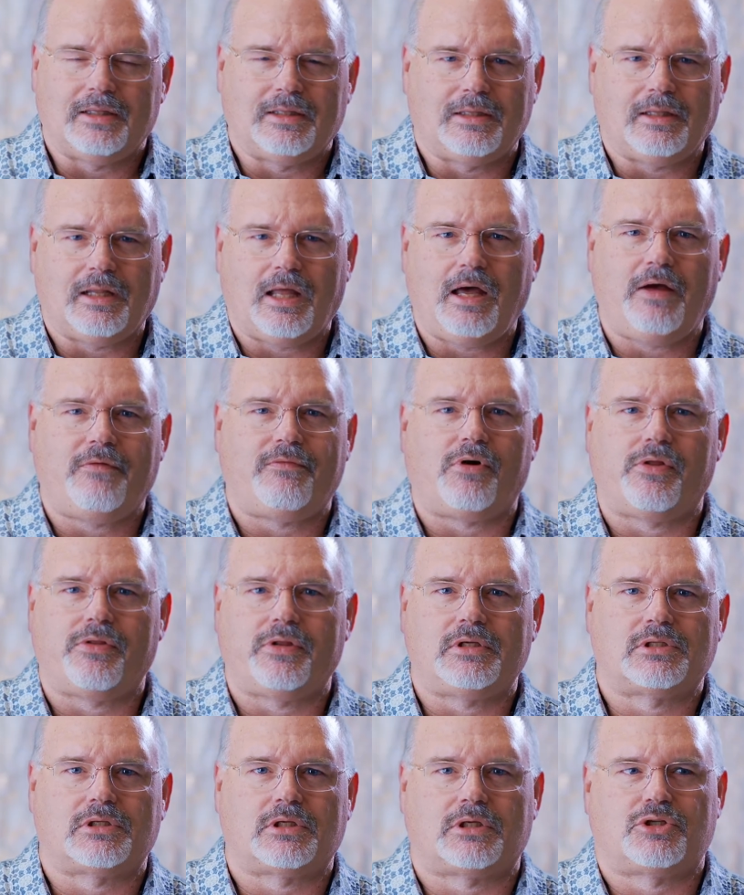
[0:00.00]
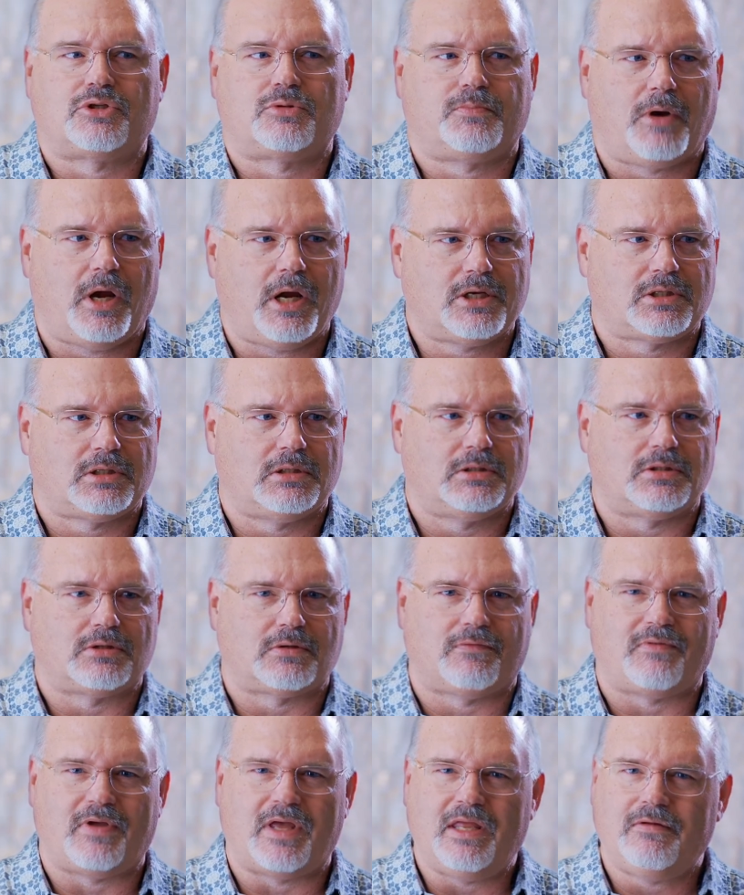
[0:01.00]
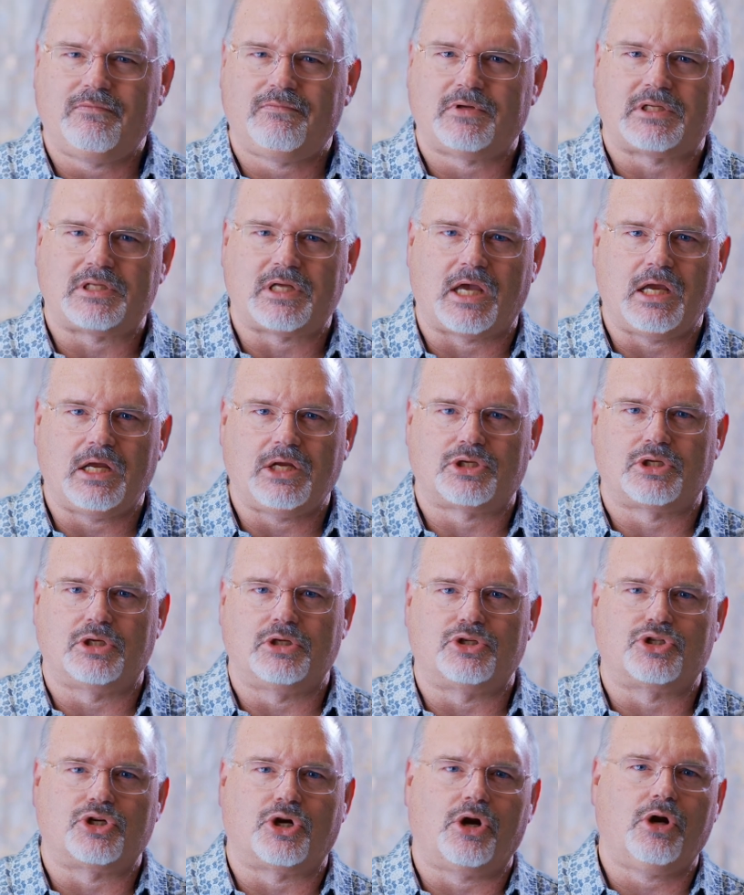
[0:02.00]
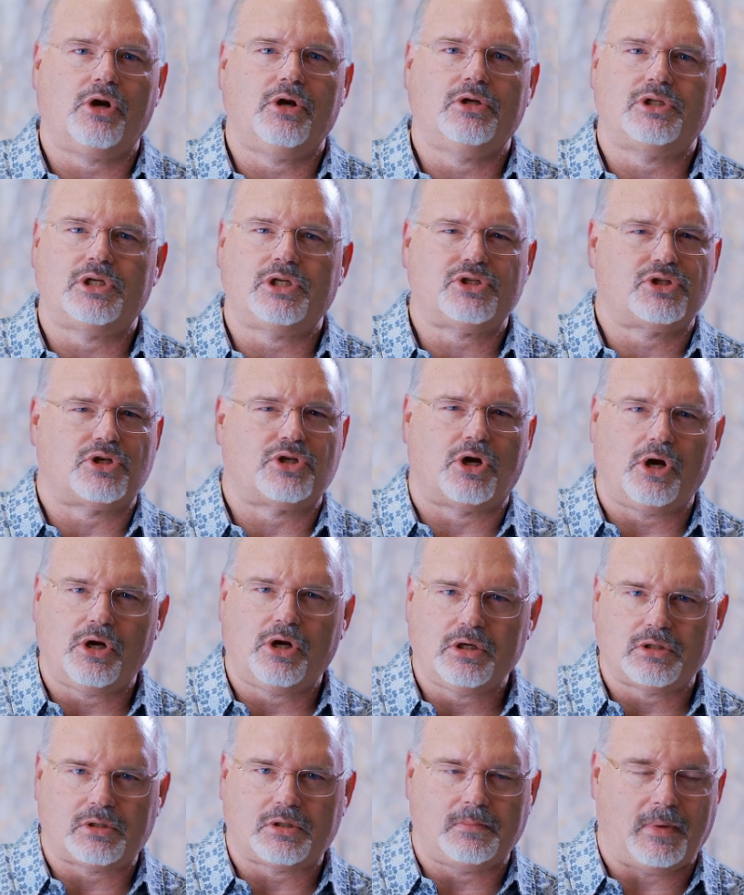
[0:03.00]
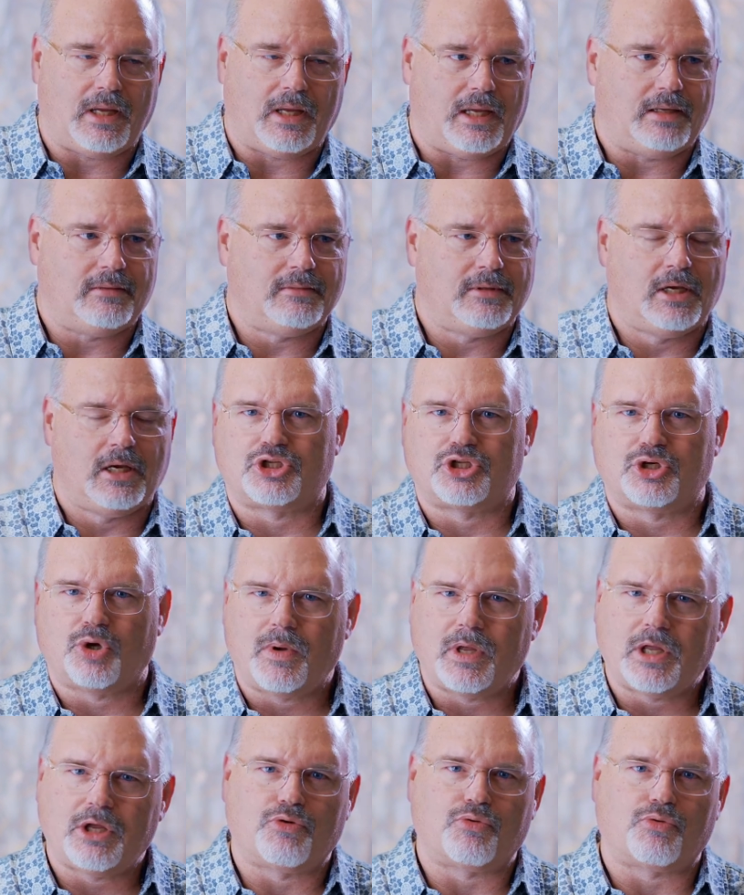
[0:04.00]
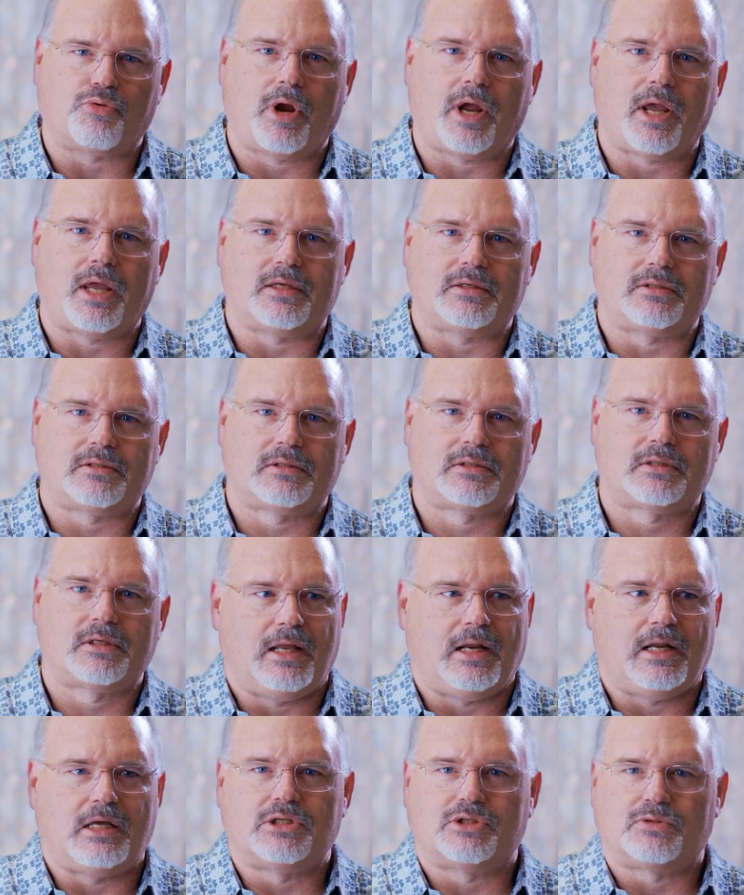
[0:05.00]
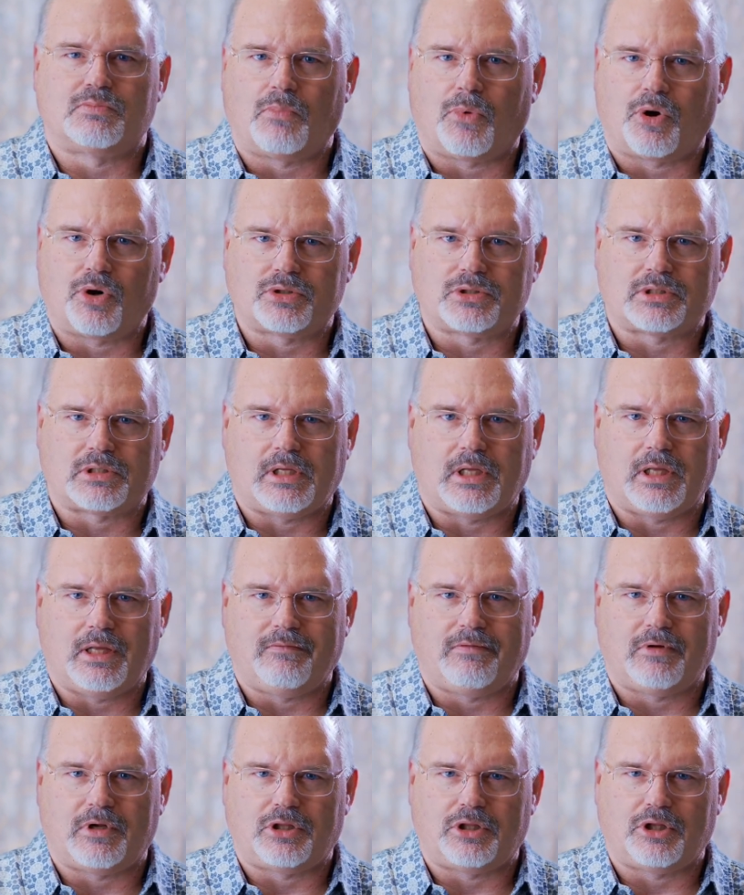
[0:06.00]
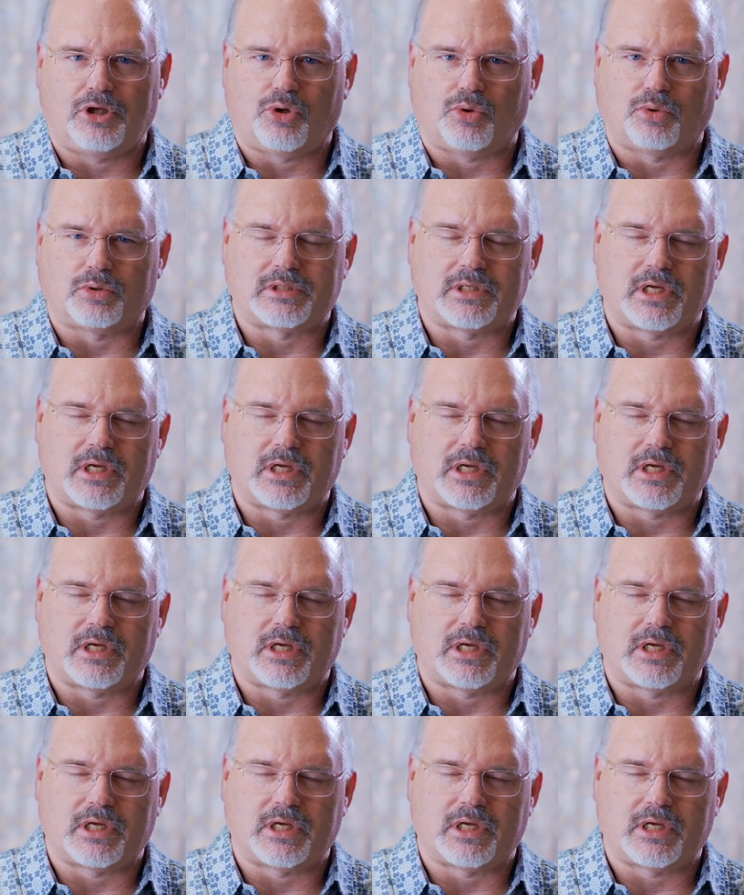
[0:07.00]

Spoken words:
love all these expressions of invitation. Just turn to me, showing grace and his mercy, even in the Old